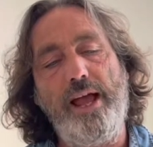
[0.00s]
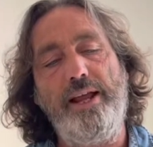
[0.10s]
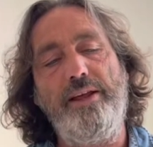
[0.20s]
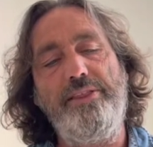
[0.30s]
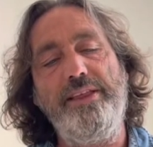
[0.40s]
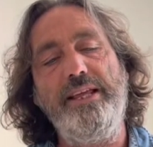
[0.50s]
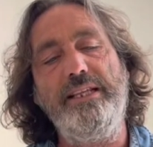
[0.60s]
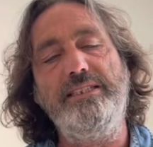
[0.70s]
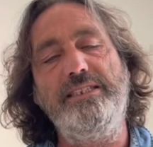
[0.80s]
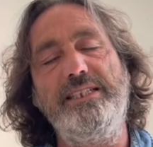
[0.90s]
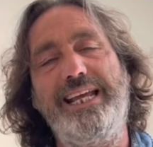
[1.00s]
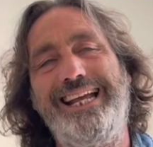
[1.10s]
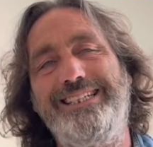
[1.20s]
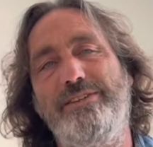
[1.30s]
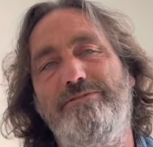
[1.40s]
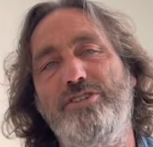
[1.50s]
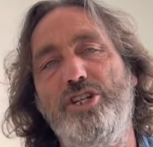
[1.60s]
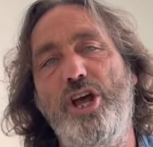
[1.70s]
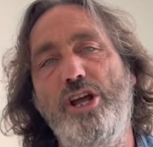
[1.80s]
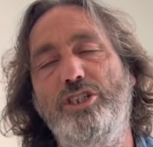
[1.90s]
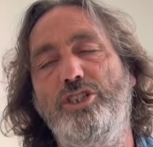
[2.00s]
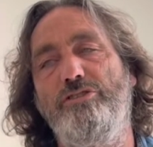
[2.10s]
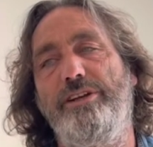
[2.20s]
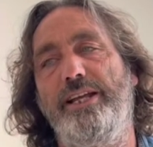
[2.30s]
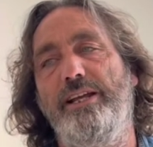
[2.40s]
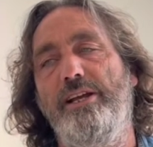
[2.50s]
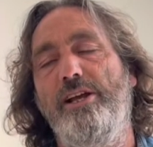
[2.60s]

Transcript: And I think this is a case of nurturing.